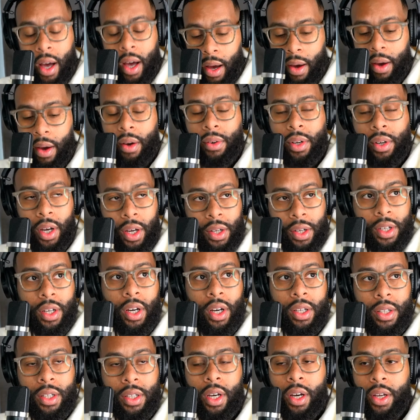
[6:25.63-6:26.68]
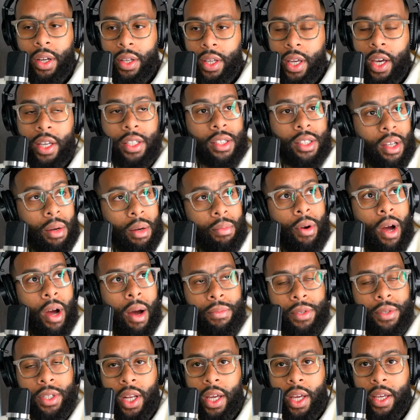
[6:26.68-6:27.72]
Oh, good, good, good. Yes, is there a problem
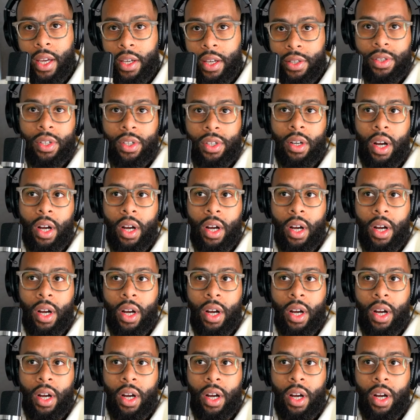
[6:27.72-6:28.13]
today? Yes, sir.